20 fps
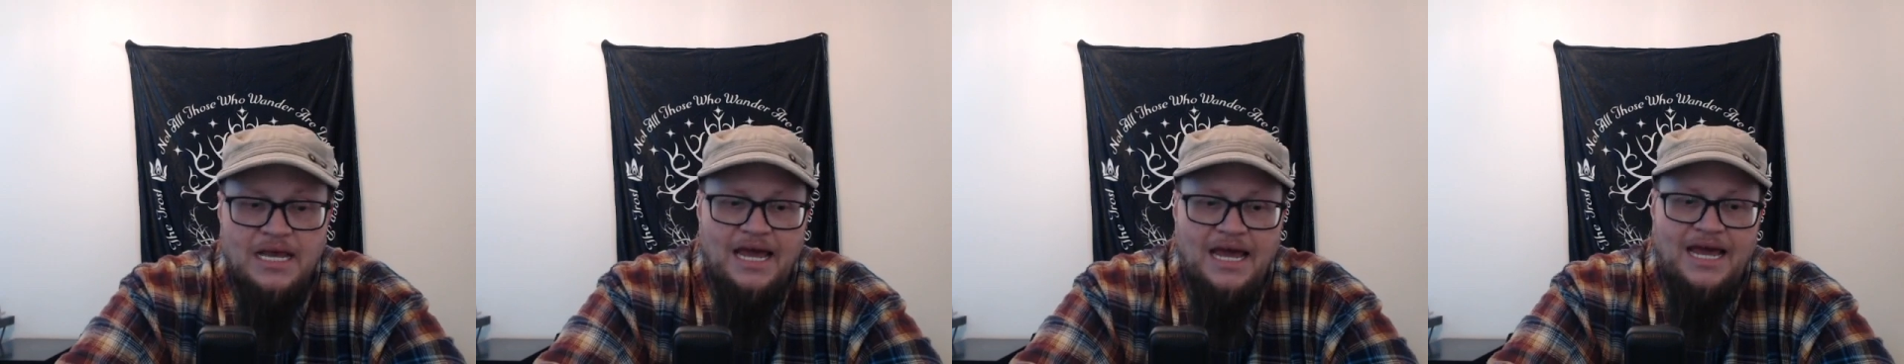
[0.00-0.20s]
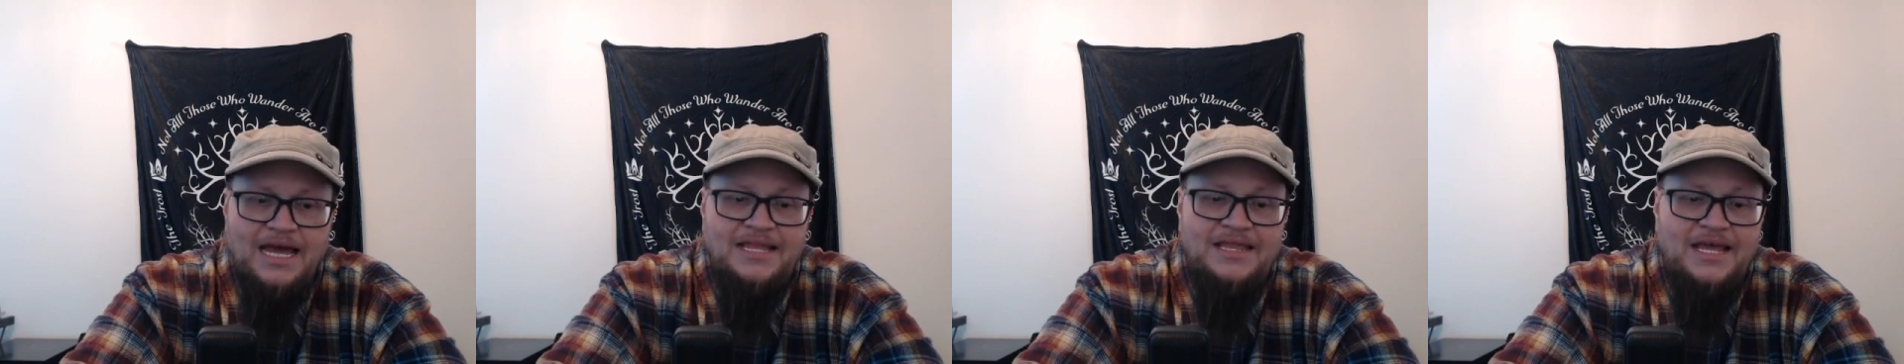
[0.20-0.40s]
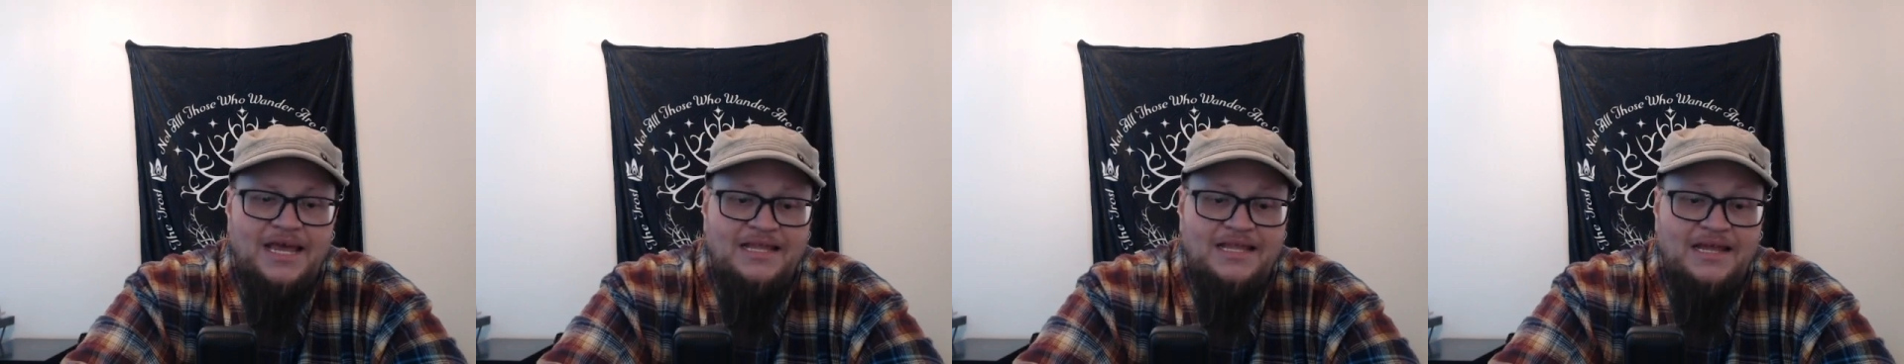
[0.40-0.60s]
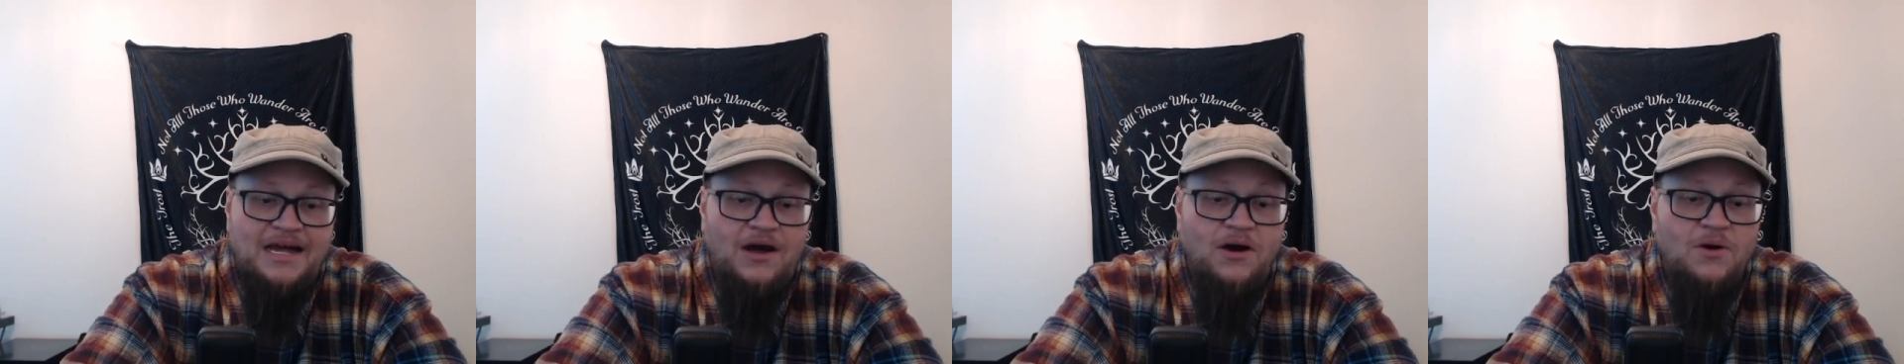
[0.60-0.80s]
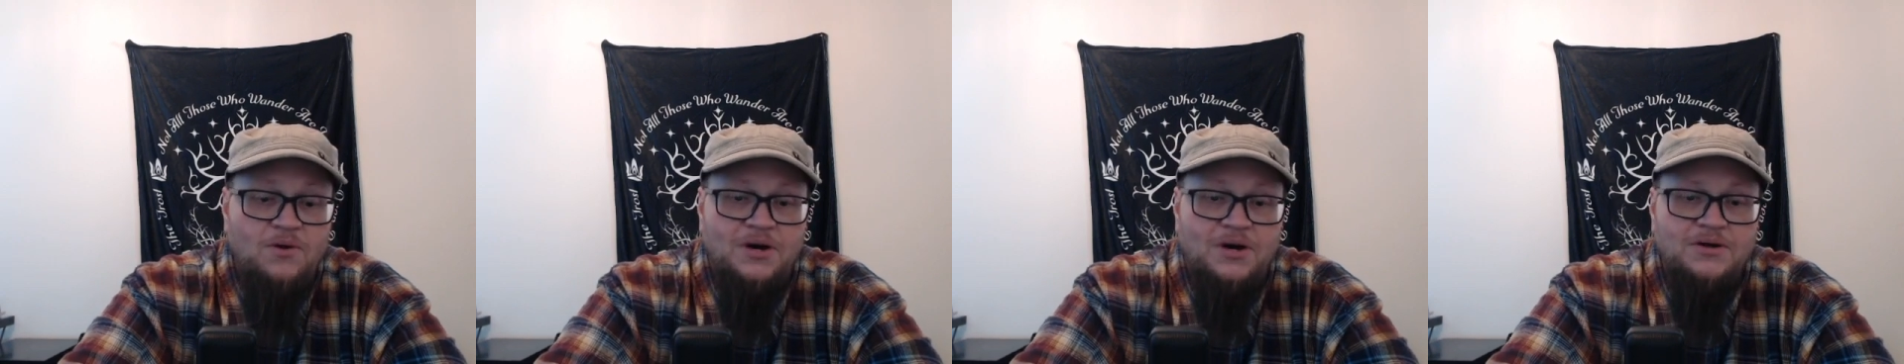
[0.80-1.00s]
And then,
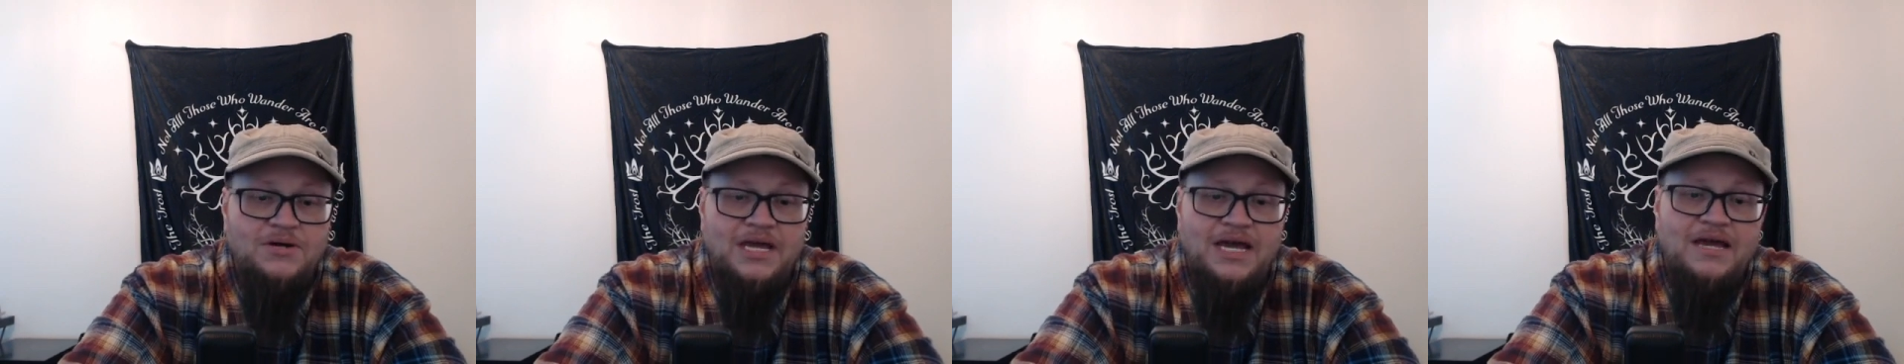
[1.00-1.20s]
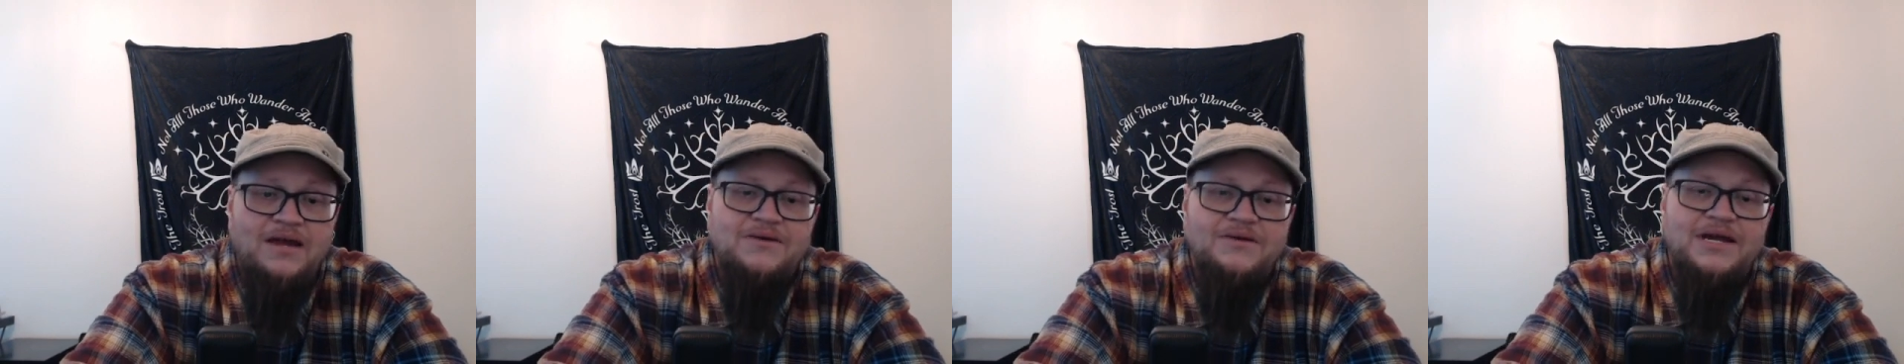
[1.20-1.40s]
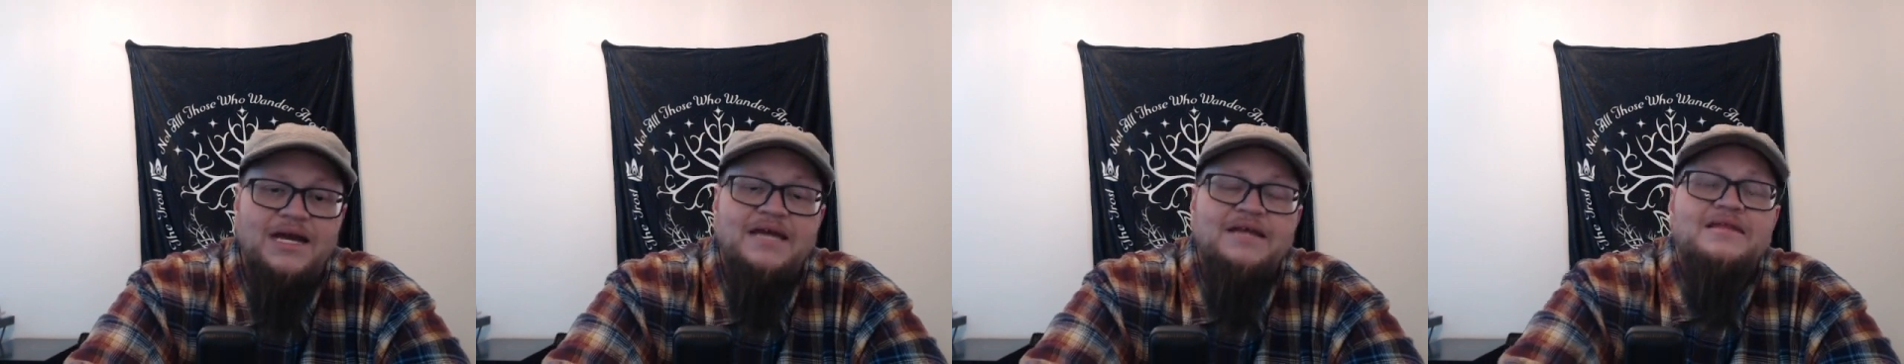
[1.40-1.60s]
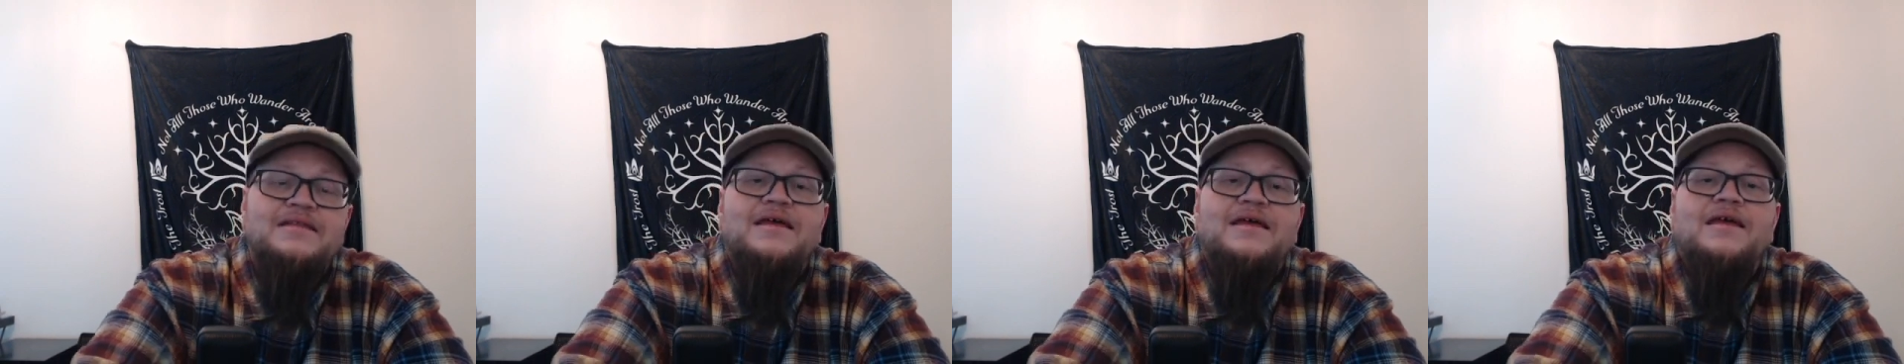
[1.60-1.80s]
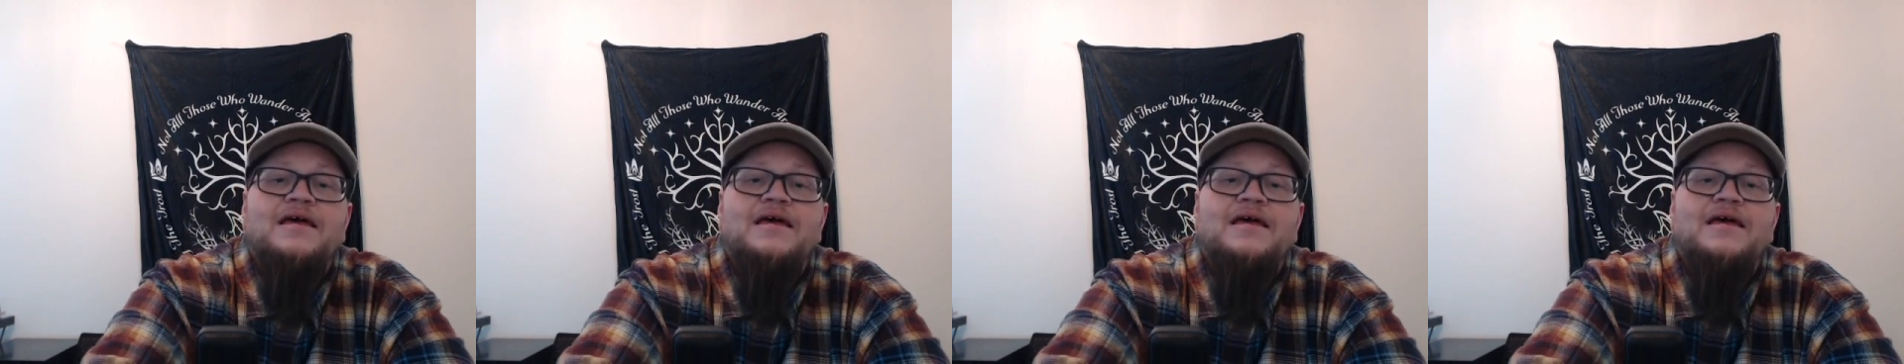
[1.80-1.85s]
oh, okay, all right.